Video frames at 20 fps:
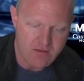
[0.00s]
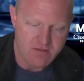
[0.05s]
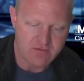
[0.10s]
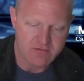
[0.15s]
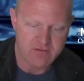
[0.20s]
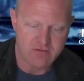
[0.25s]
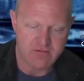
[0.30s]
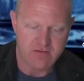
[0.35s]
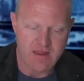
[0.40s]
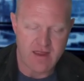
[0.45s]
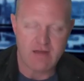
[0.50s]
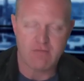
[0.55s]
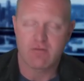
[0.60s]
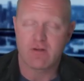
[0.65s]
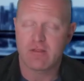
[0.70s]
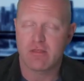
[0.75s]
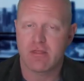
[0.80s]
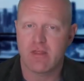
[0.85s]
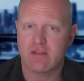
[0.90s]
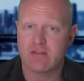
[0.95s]
this is
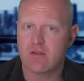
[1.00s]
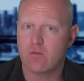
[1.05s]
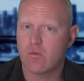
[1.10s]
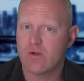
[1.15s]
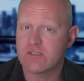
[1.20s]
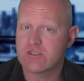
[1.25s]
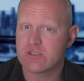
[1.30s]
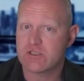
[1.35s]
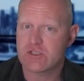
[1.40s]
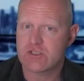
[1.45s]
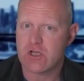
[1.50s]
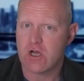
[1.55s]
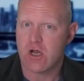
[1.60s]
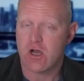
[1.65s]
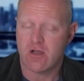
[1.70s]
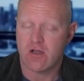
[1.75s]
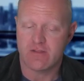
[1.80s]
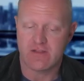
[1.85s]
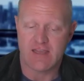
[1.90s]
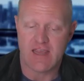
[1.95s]
everything that we just saw
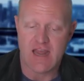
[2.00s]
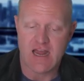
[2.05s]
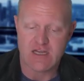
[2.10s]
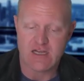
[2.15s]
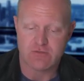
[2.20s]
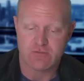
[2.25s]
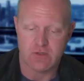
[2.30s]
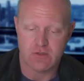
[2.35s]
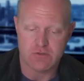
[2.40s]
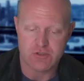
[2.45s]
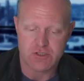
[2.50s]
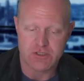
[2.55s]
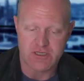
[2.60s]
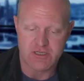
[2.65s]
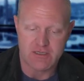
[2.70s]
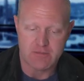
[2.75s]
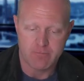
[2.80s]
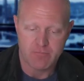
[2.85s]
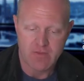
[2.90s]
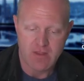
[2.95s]
on the cash flow
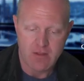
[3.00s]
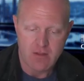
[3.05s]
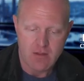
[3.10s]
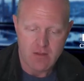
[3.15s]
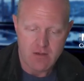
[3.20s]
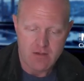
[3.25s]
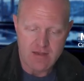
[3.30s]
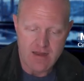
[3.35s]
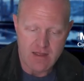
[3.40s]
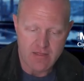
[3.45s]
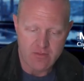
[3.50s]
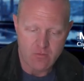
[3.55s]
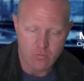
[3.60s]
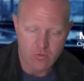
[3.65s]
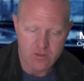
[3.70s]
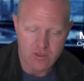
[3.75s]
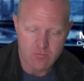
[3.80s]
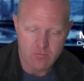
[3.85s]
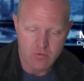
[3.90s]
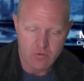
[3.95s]
sheet. Now then we're going to